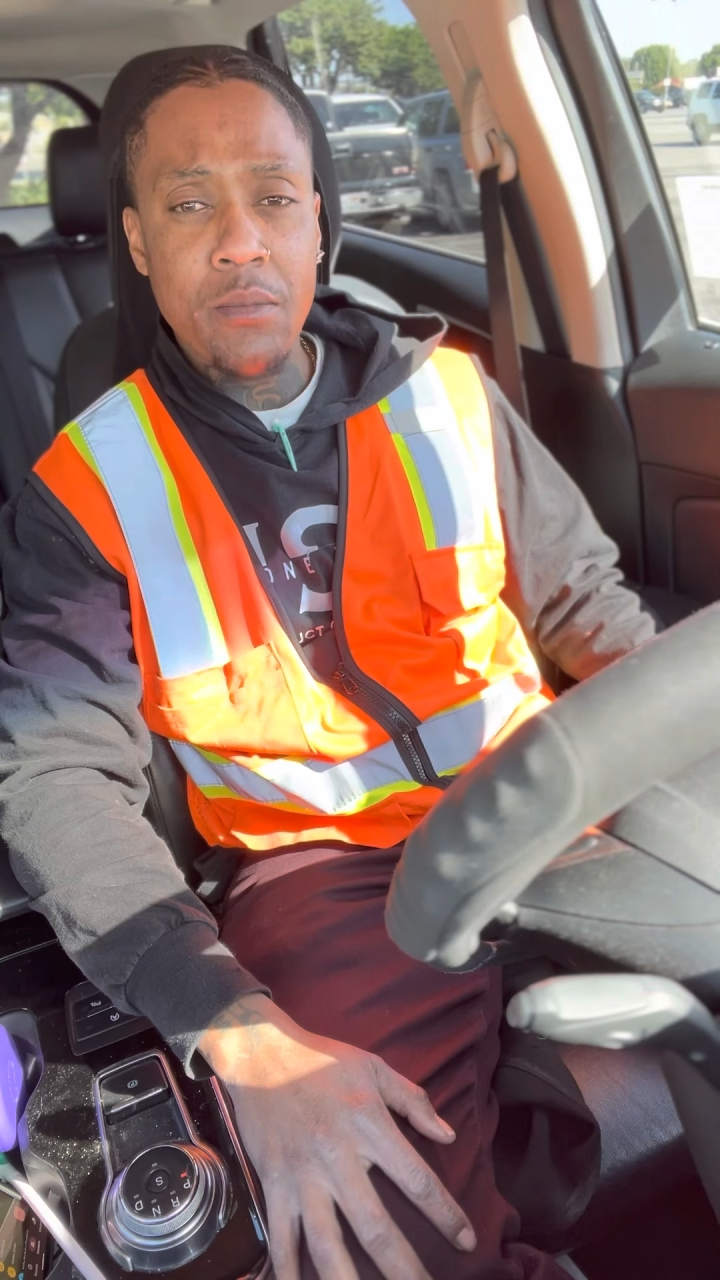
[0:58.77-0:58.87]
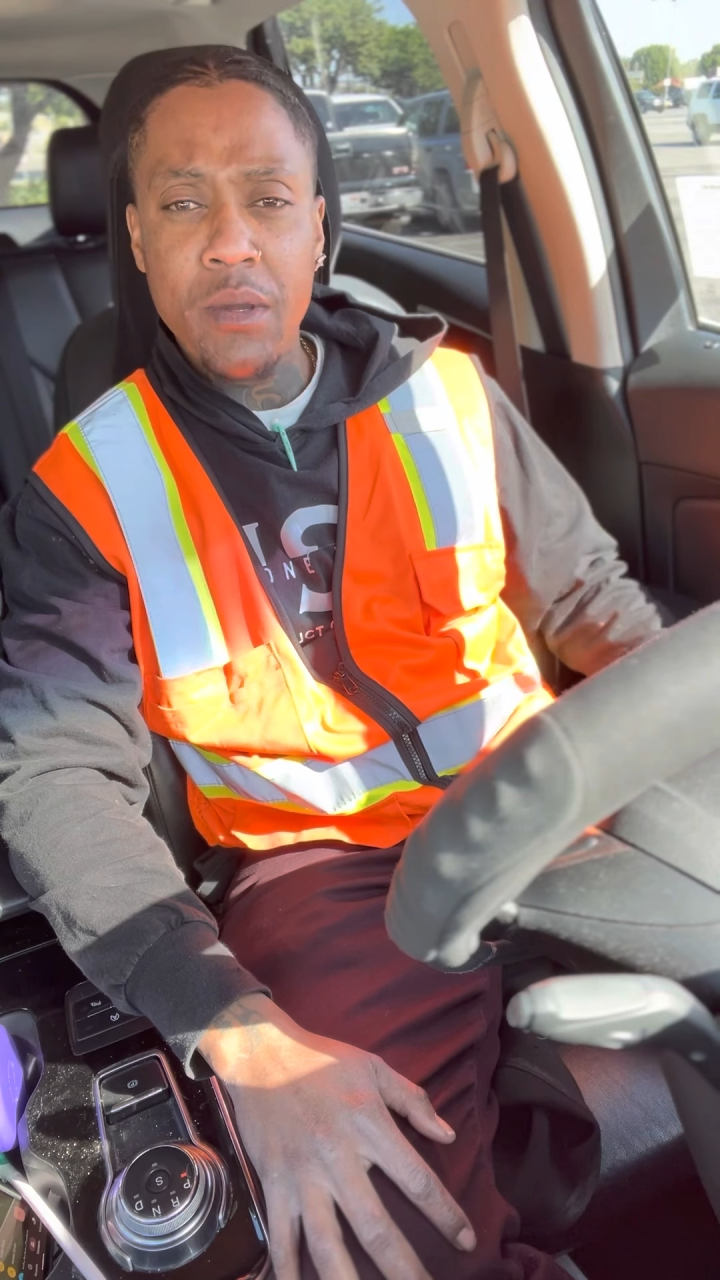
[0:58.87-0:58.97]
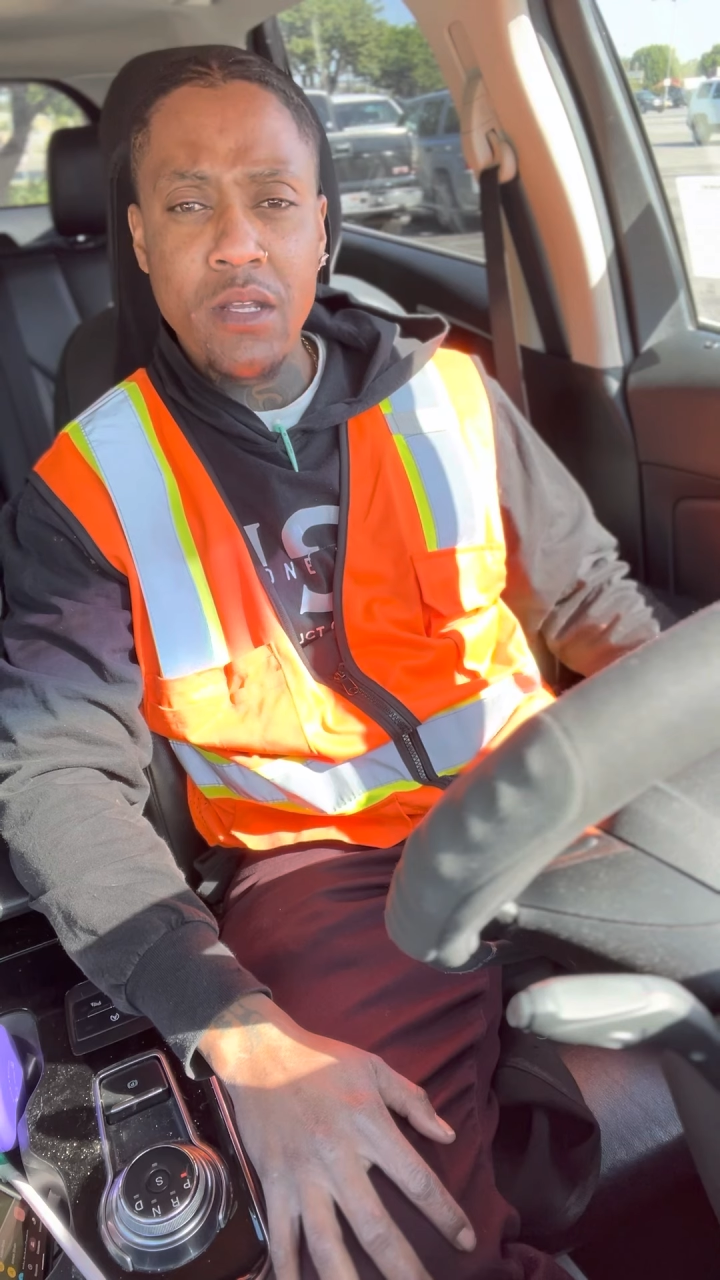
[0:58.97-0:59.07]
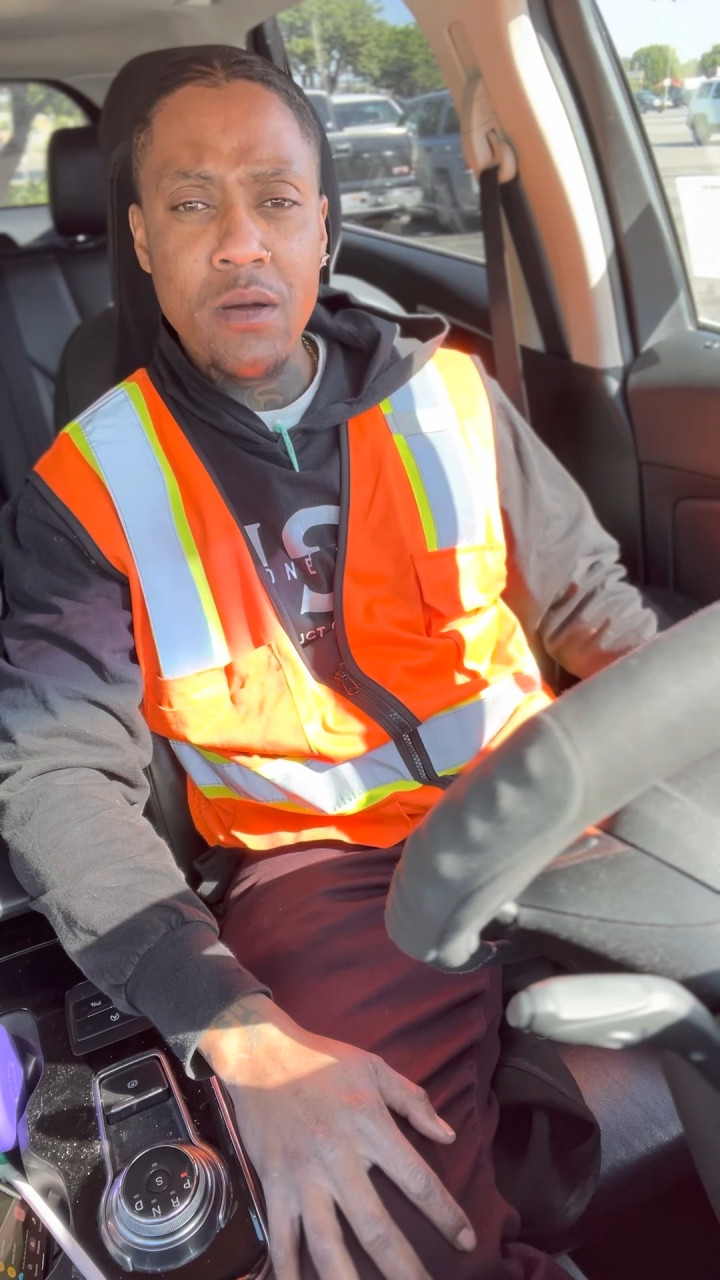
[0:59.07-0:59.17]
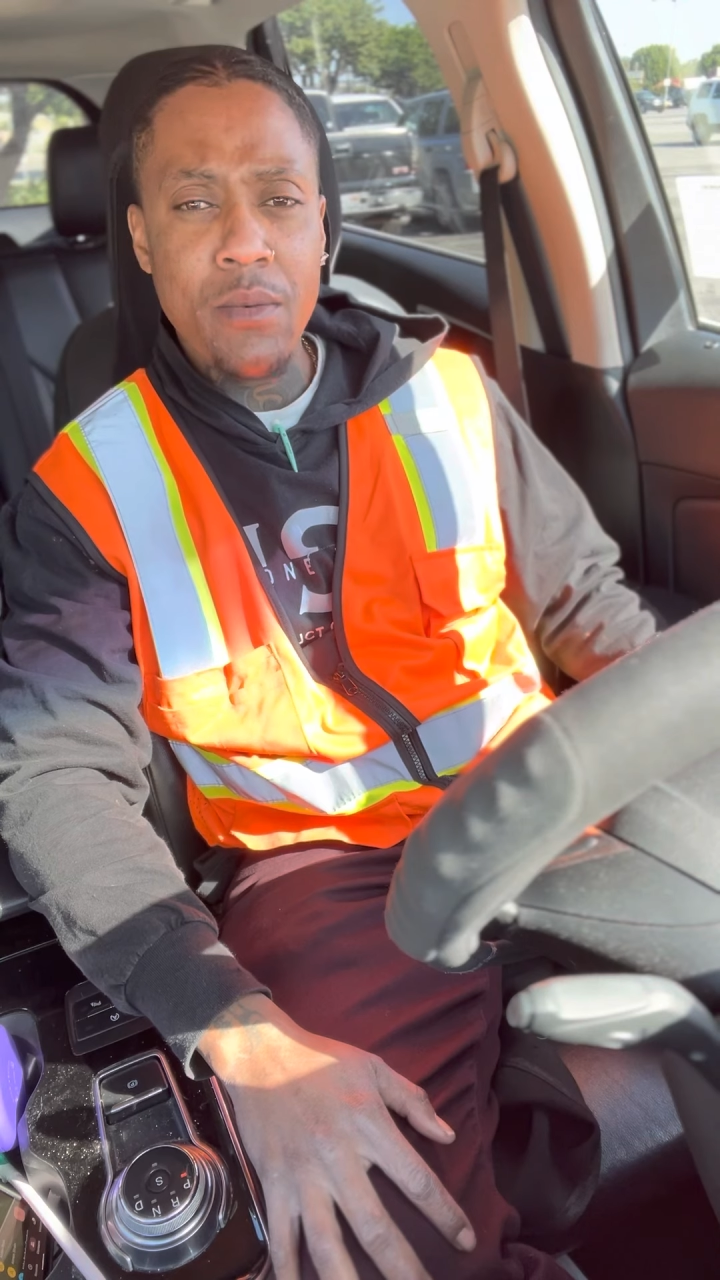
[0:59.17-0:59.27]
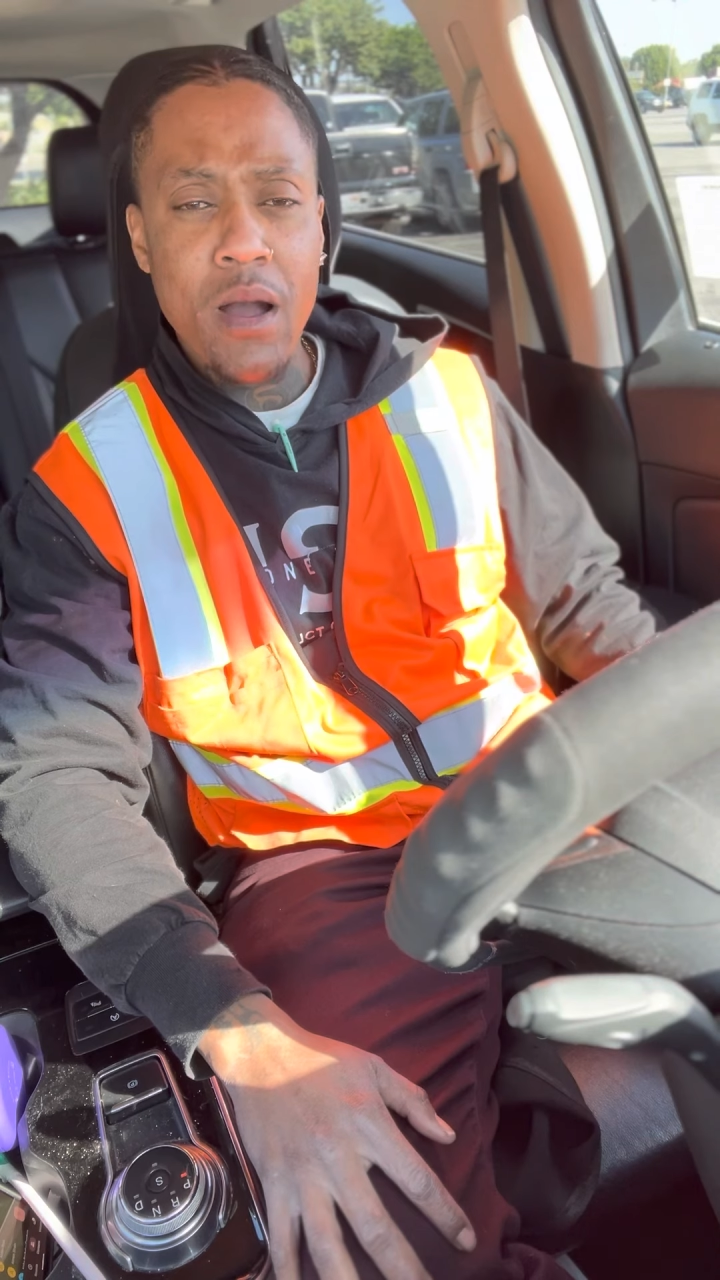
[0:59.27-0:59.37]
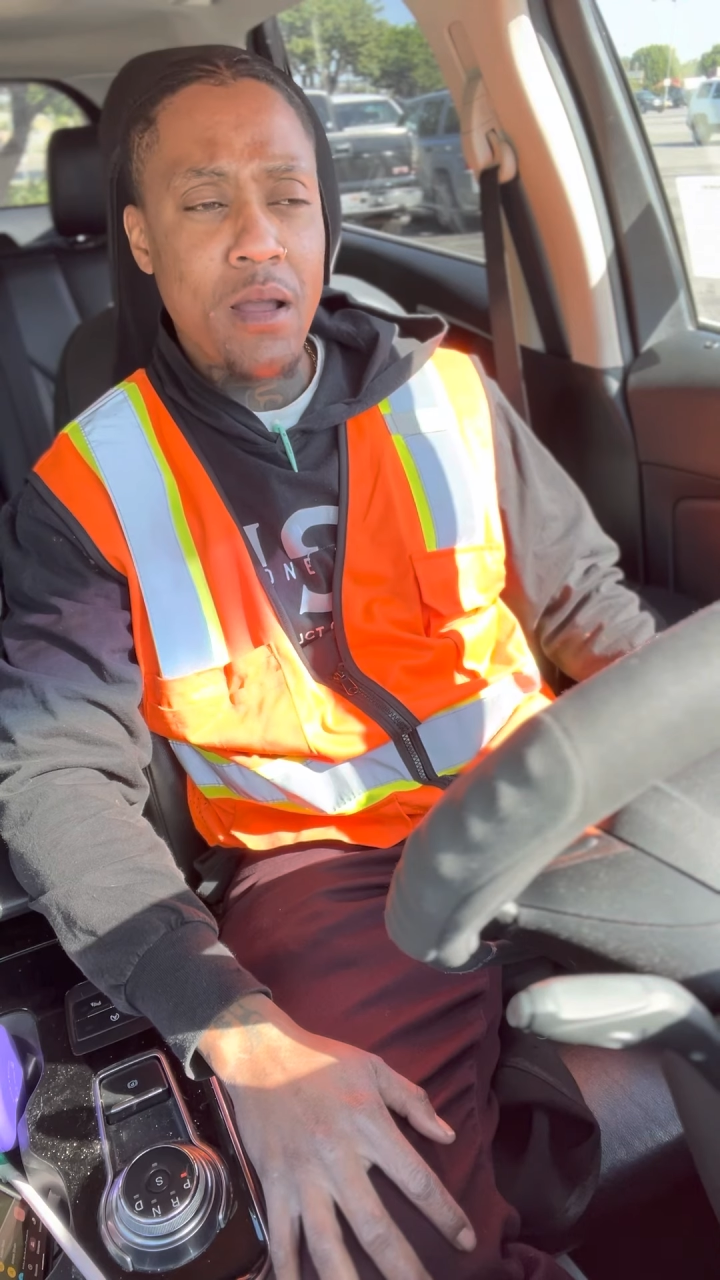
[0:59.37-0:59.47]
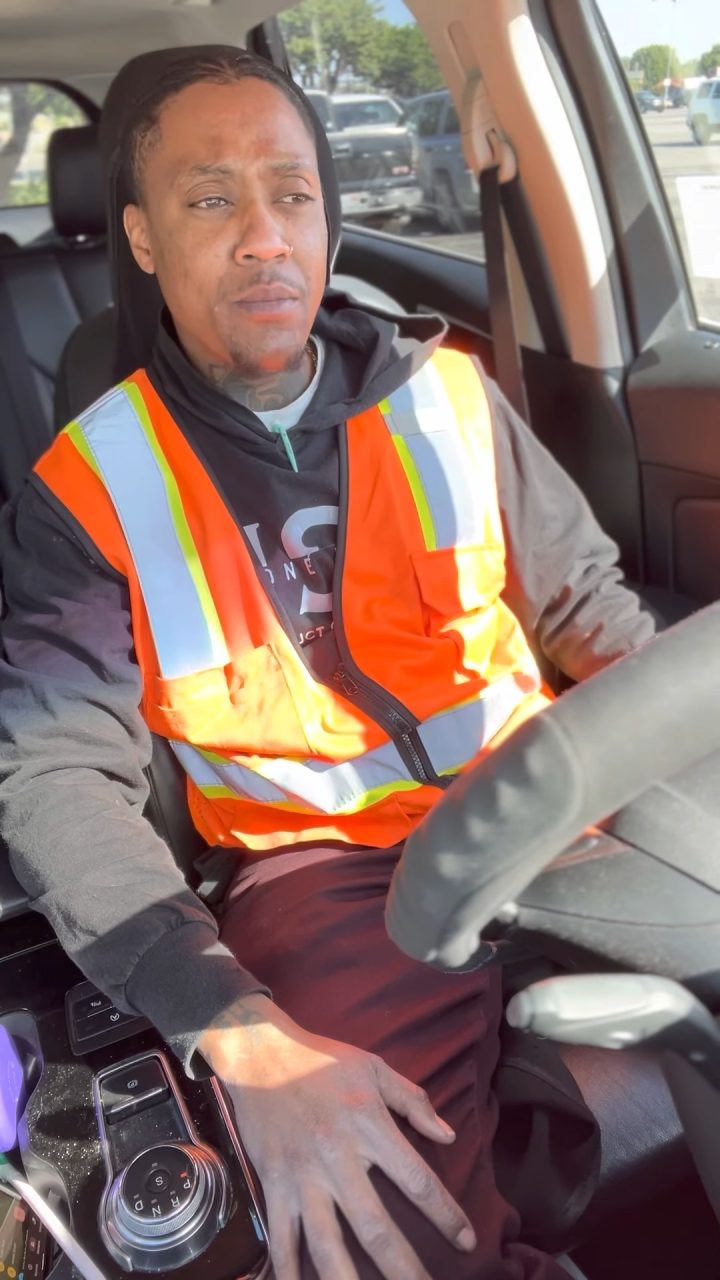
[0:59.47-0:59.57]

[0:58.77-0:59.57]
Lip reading: picking up behind